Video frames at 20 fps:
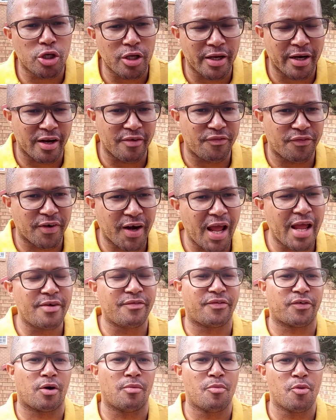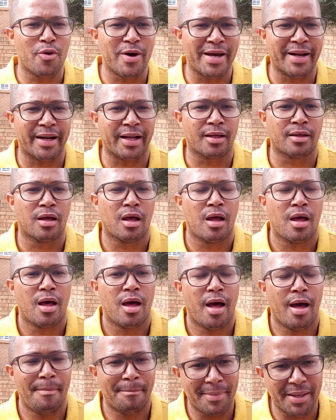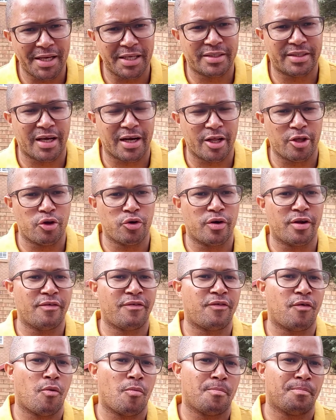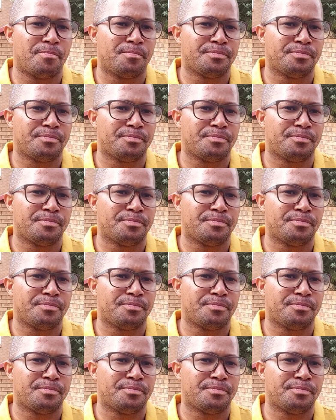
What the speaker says: refrain from wearing a military uniform